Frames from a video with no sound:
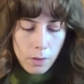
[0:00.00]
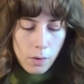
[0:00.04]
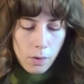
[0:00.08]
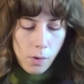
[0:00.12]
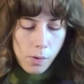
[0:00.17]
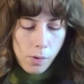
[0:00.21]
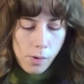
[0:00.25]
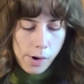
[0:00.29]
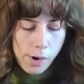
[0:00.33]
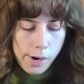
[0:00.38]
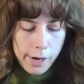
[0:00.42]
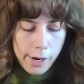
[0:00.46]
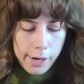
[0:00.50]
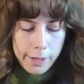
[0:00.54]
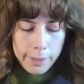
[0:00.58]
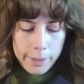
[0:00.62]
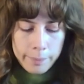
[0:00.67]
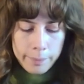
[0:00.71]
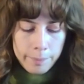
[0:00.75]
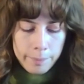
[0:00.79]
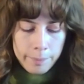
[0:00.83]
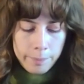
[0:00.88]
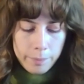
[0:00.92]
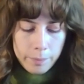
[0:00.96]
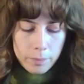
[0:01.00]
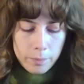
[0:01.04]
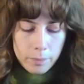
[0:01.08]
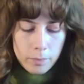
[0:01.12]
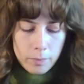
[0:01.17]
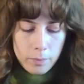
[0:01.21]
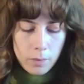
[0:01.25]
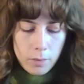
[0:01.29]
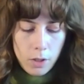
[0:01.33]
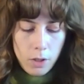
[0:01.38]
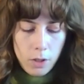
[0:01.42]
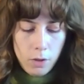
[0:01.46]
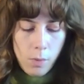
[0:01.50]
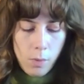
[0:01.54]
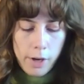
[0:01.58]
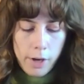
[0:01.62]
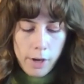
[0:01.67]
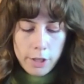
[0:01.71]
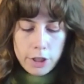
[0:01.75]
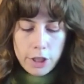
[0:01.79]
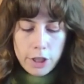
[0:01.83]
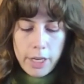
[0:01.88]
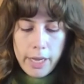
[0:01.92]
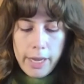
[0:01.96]
or you
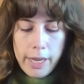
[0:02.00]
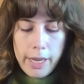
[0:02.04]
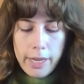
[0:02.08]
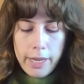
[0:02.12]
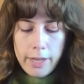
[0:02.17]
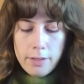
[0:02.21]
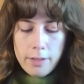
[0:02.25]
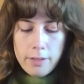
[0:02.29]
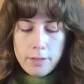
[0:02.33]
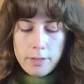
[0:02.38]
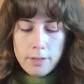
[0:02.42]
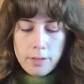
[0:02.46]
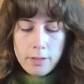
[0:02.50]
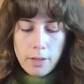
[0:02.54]
wash kids,